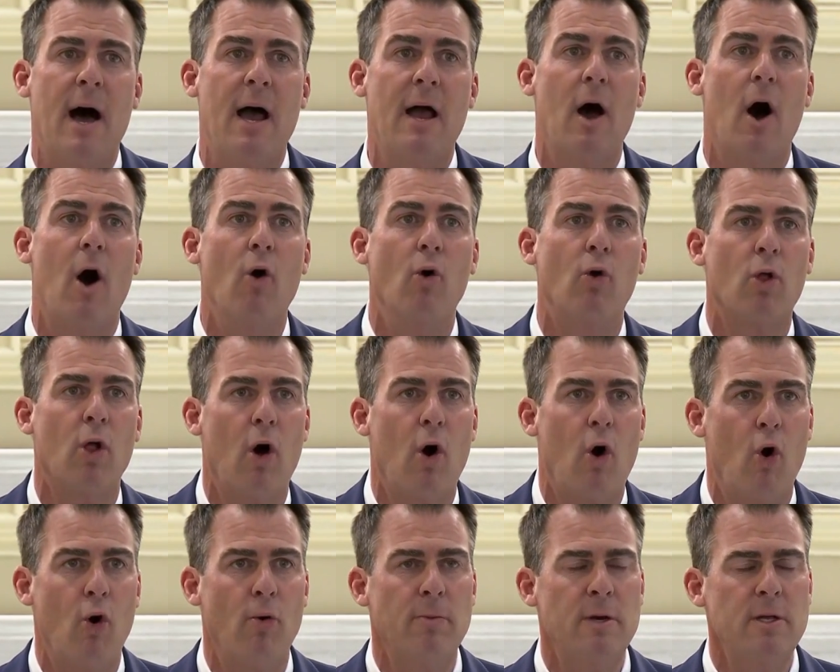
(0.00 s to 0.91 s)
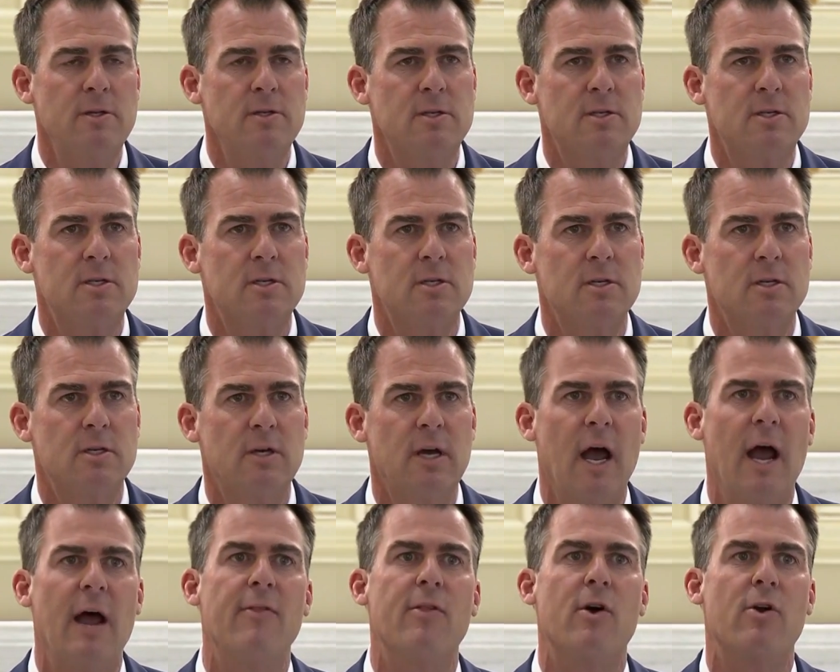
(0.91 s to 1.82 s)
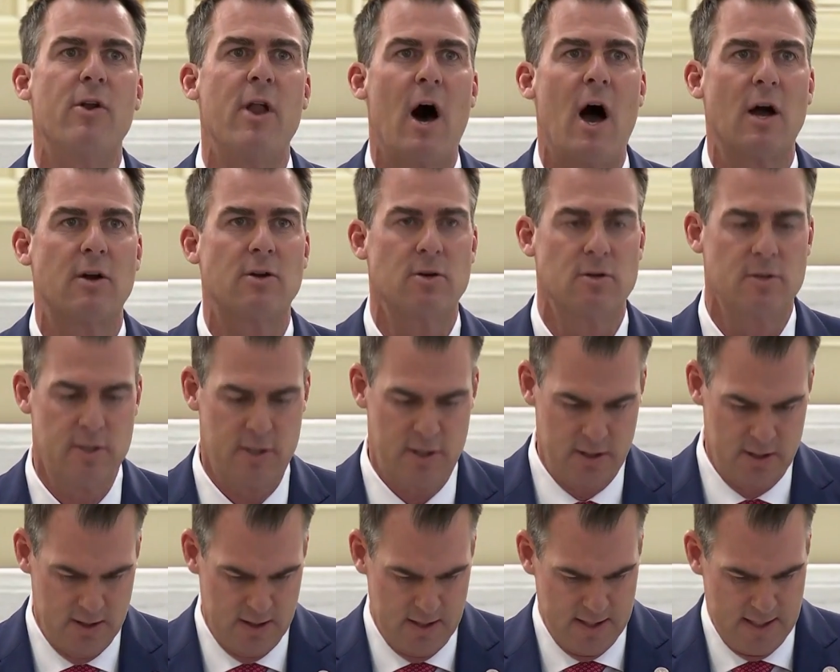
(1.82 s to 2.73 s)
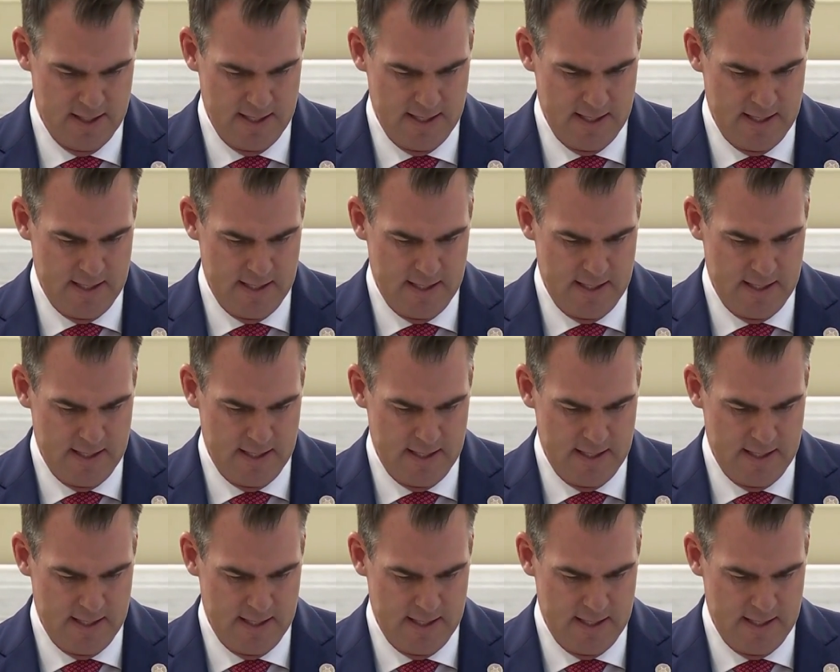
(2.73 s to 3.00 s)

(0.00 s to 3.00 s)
by Oklahomans and their doctors